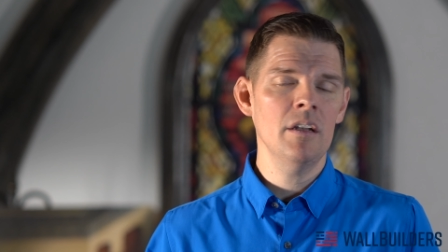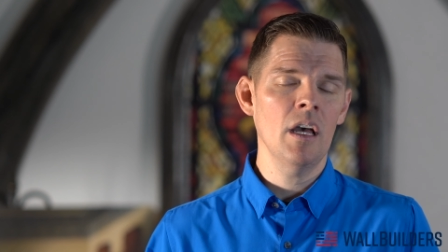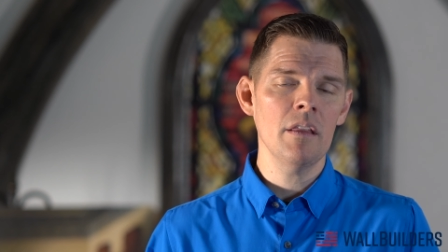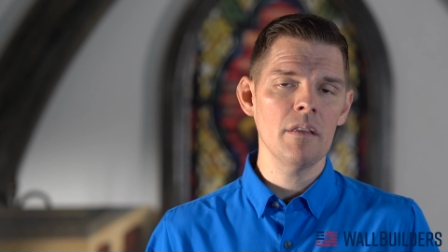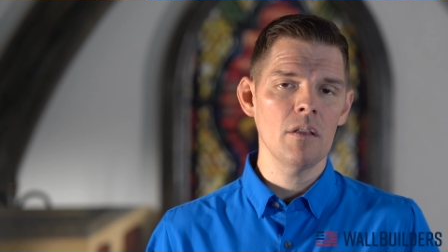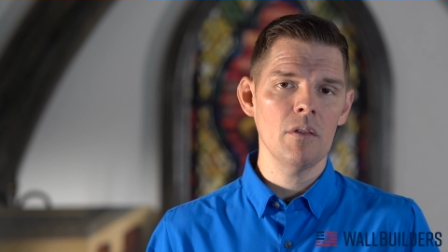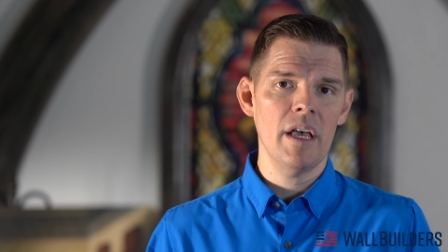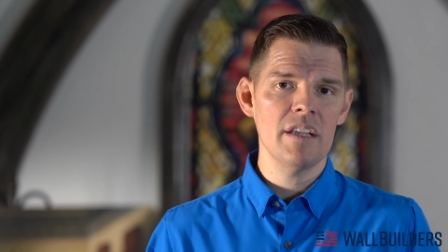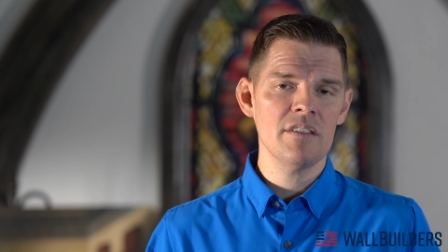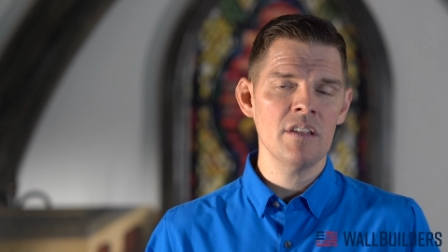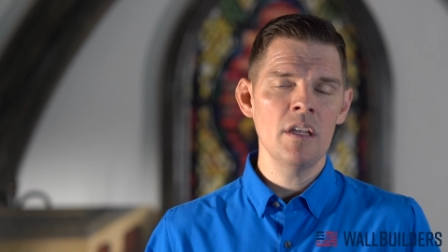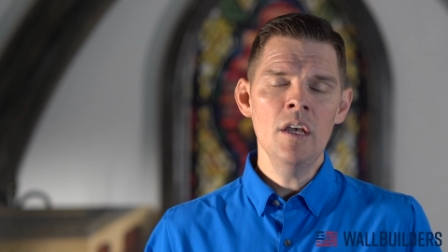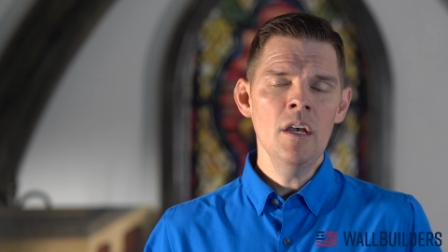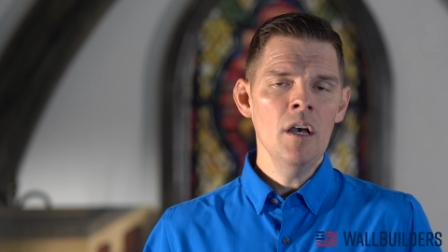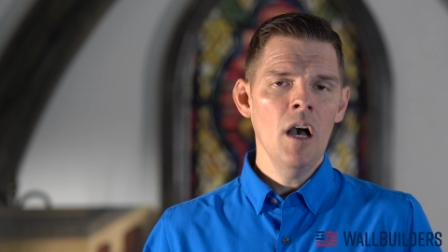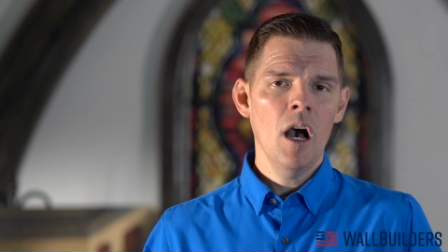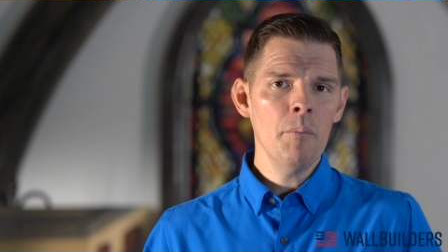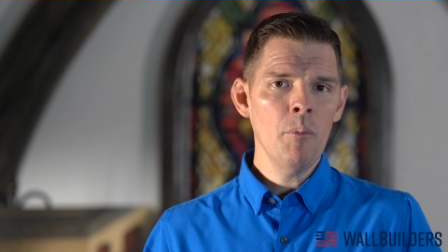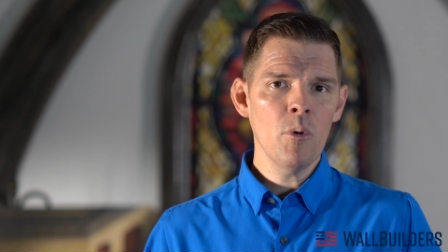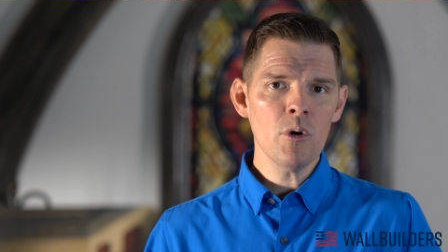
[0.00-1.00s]
Nonetheless,
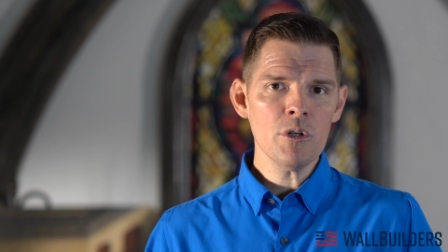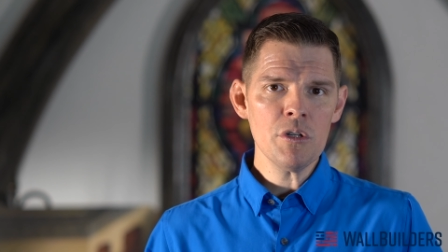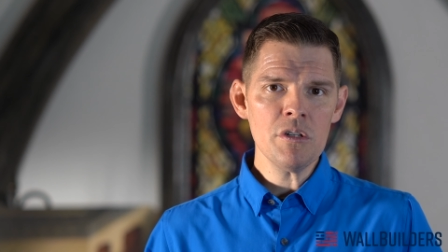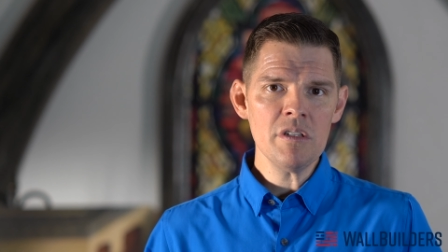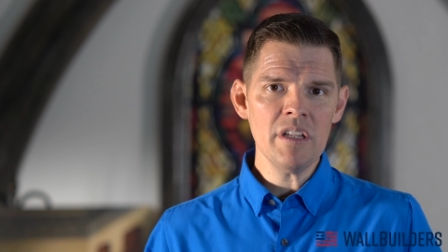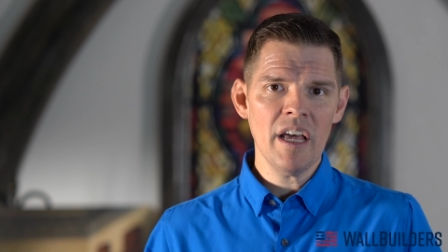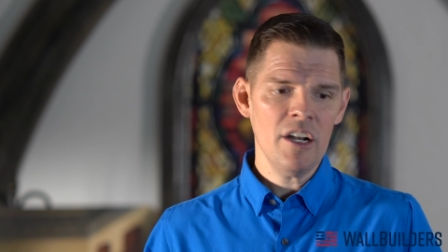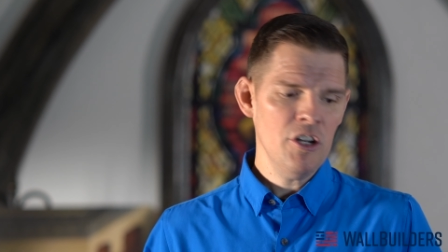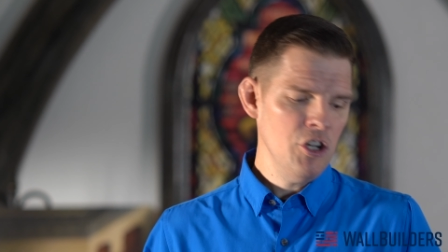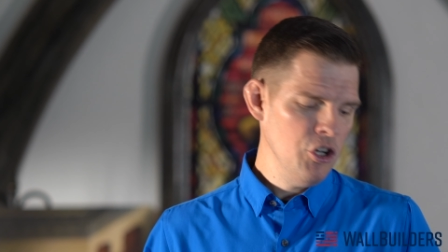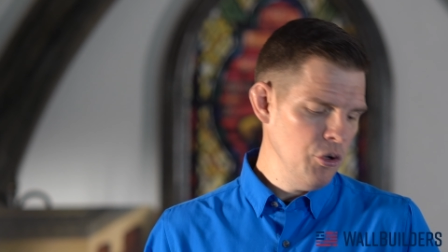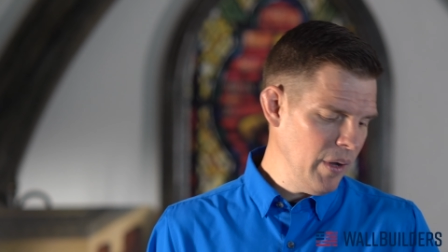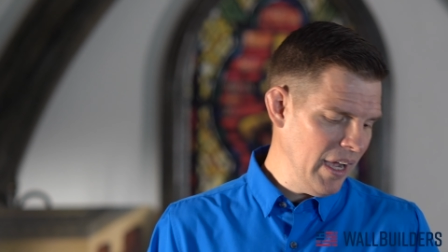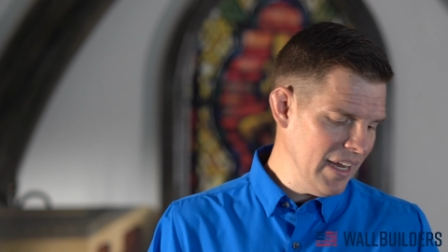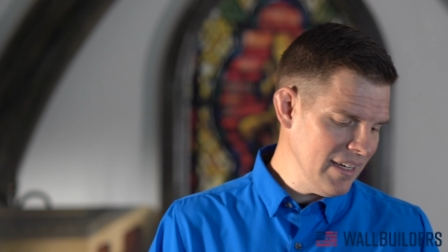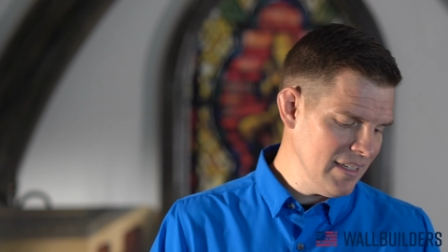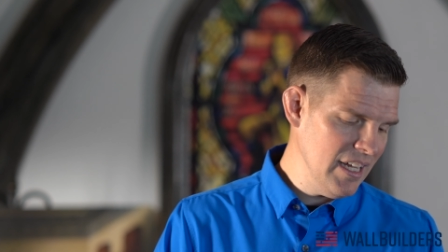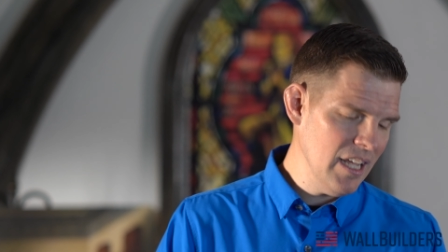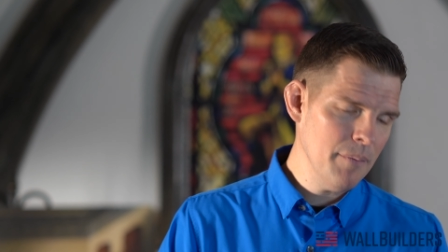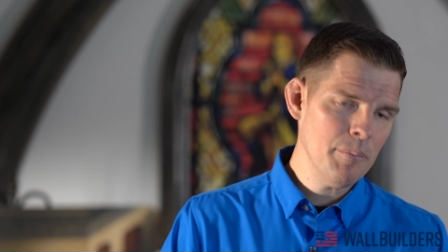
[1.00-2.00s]
abortion is not a new
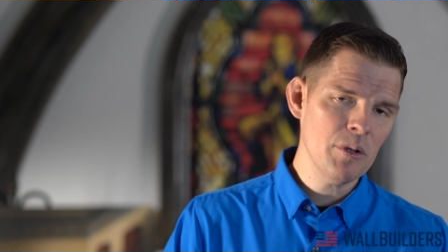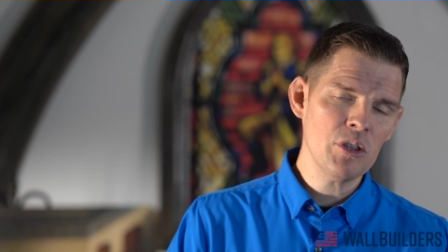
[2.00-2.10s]
idea,